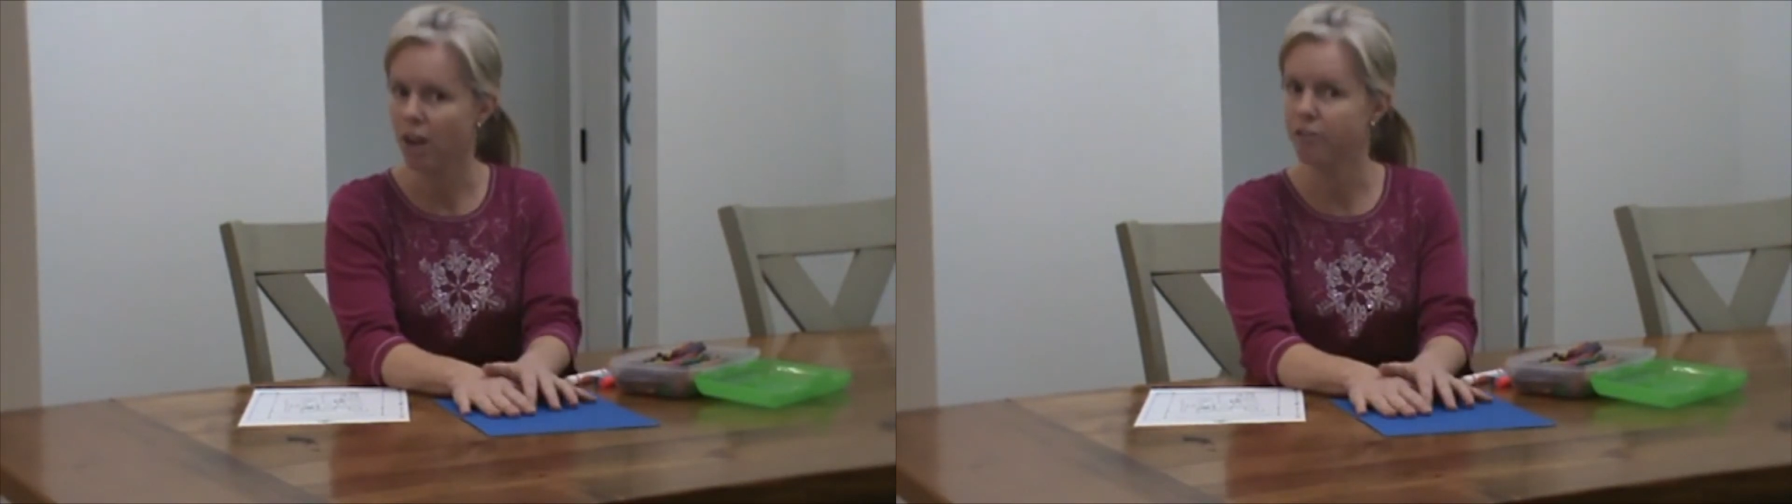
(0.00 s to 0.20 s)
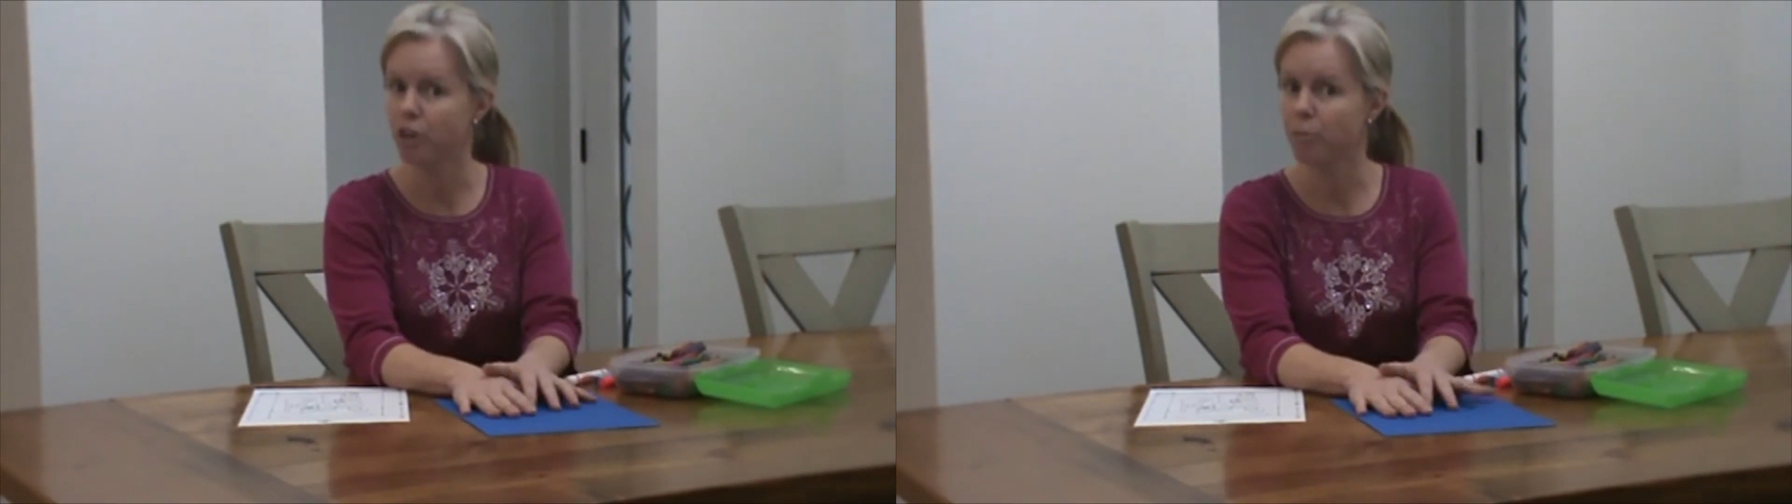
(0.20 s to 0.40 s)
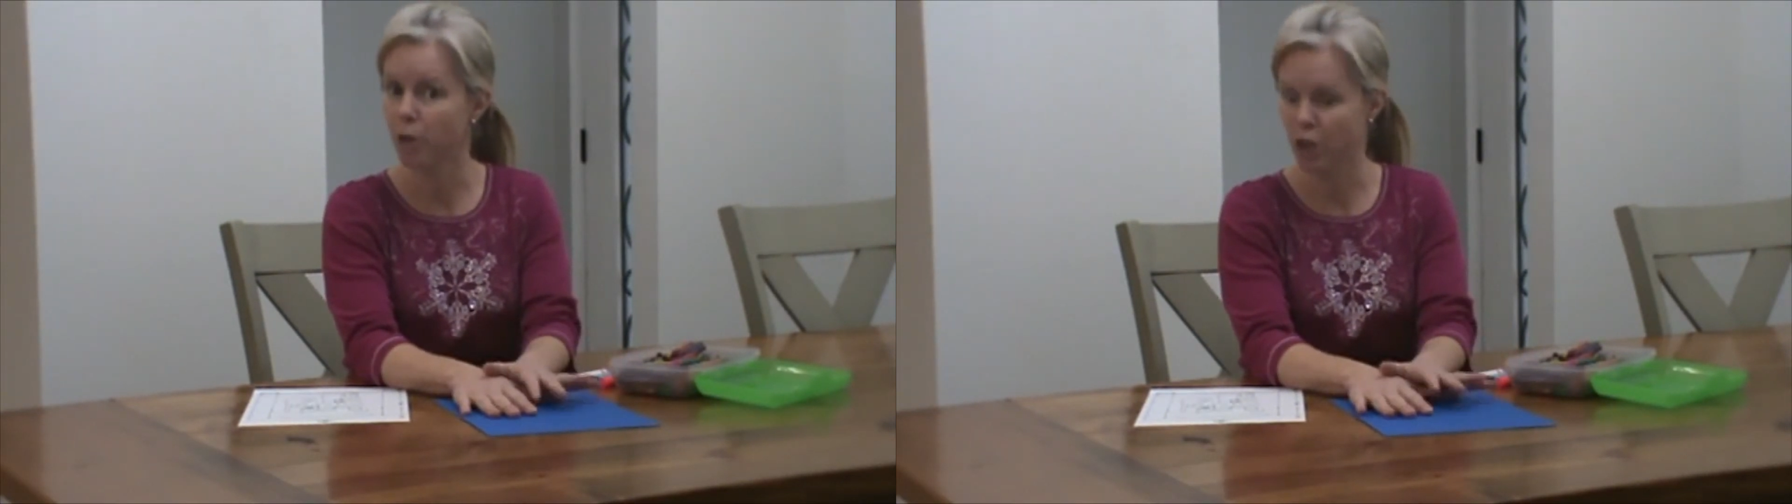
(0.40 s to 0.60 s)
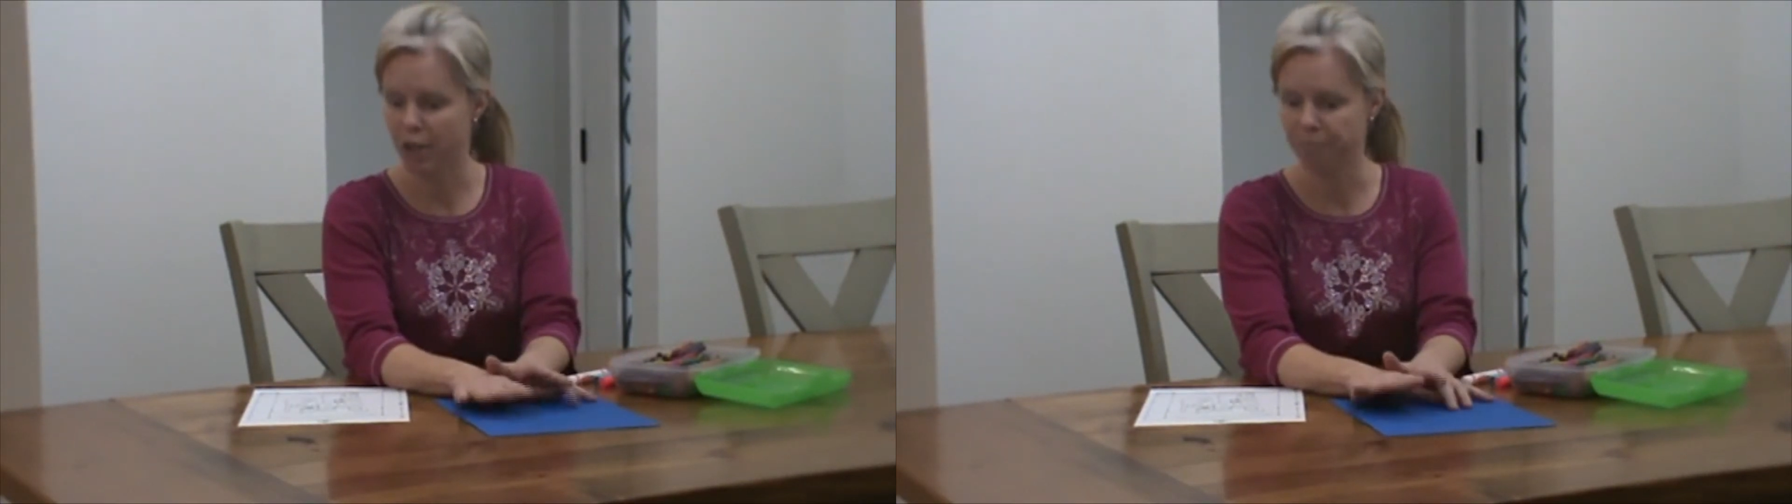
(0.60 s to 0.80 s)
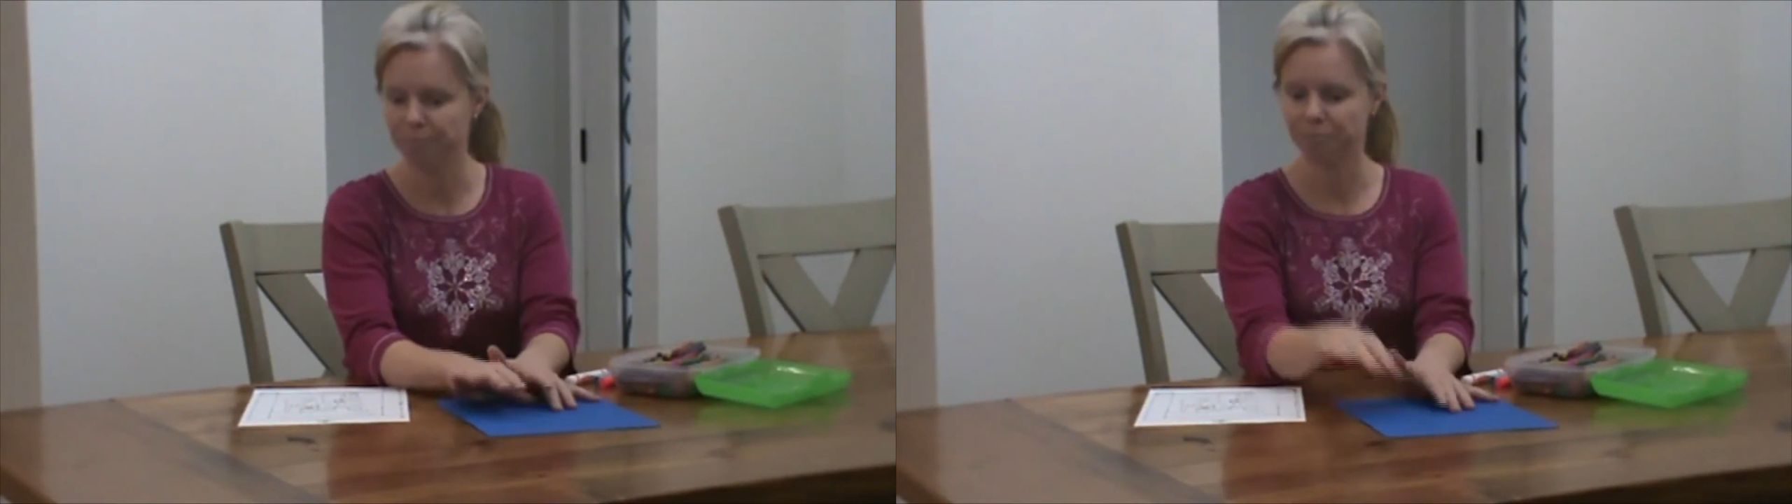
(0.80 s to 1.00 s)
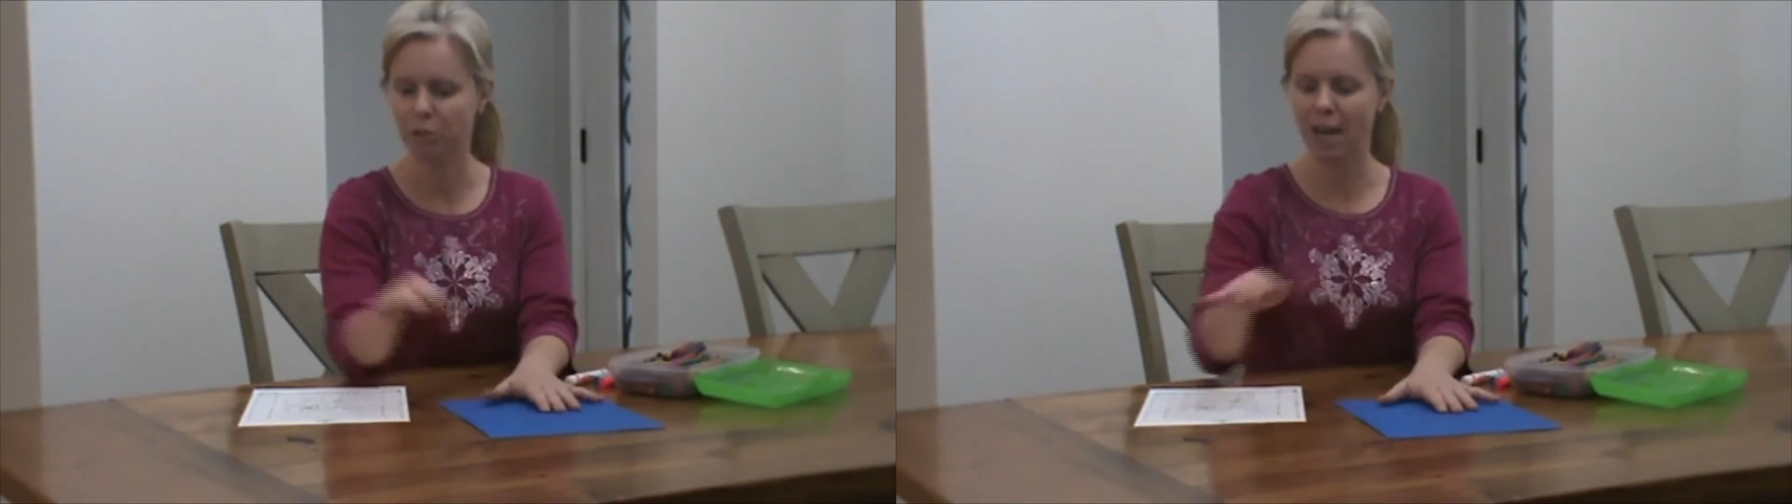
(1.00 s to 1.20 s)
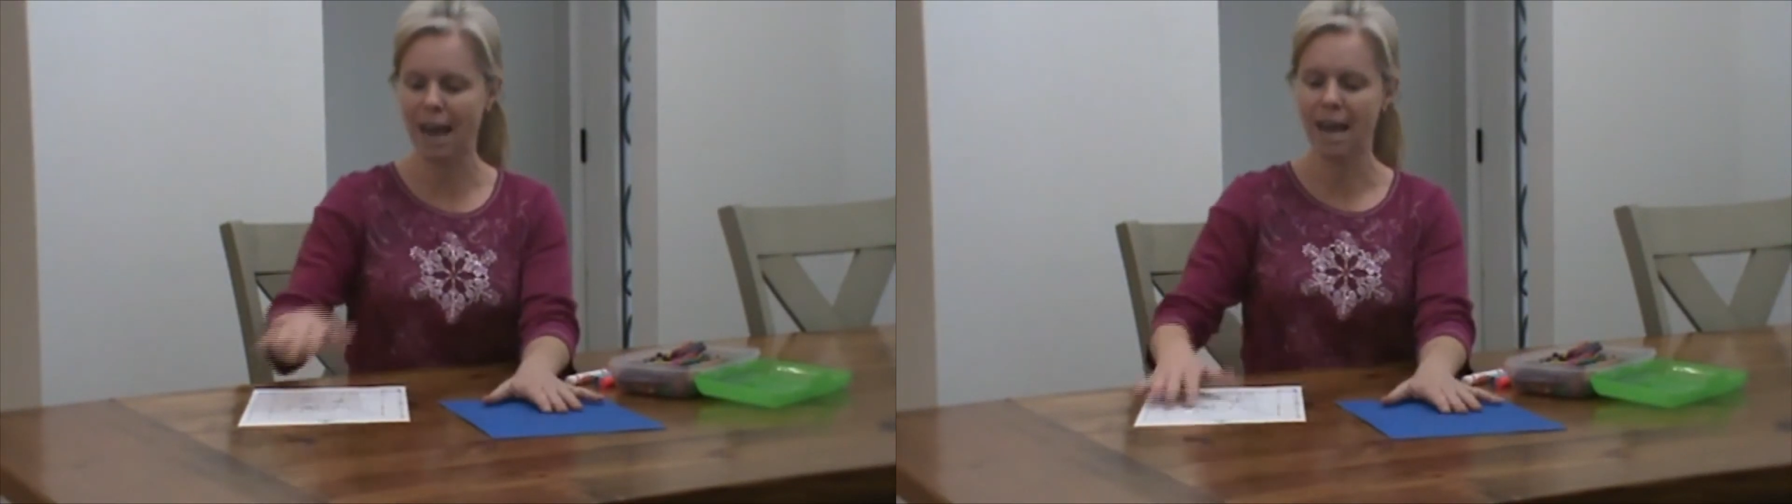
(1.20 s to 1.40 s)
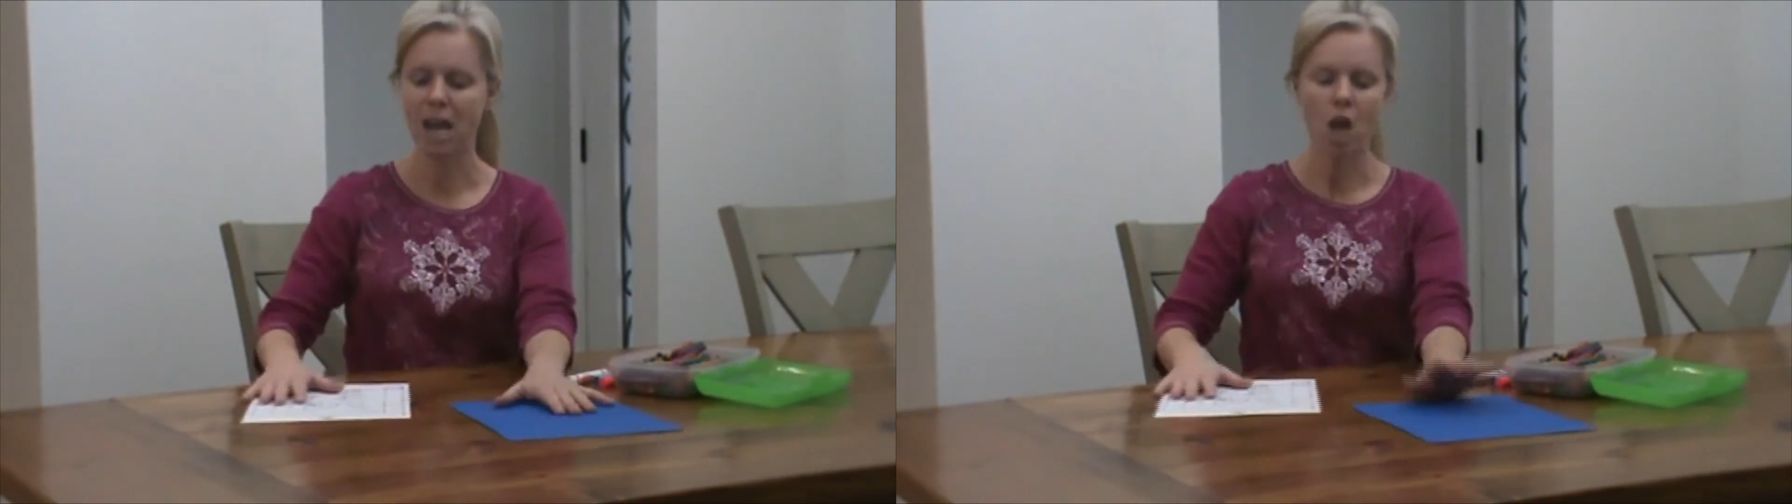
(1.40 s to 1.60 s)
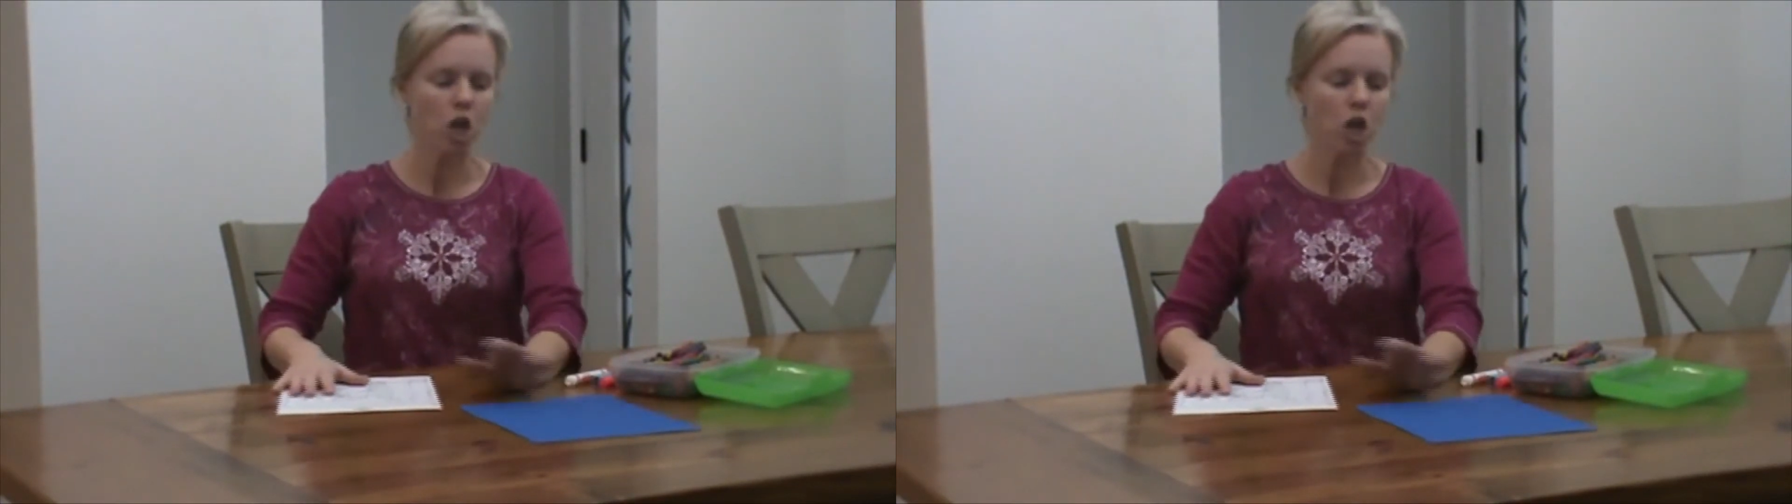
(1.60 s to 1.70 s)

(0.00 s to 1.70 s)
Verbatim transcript: of your booklet, okay?